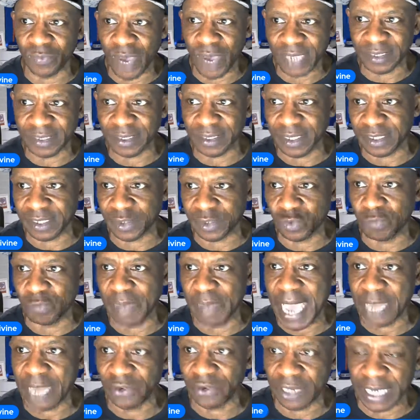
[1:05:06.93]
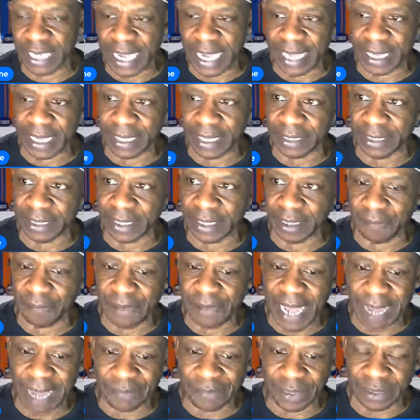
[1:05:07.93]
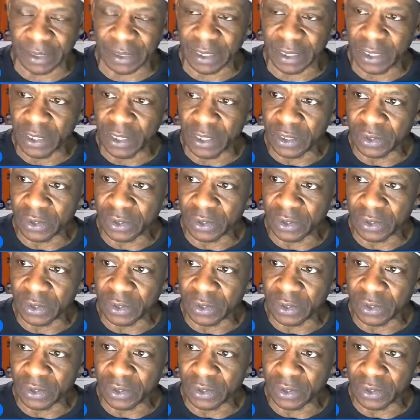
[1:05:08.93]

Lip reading: watch the Knicks do battle tonight and get it popping.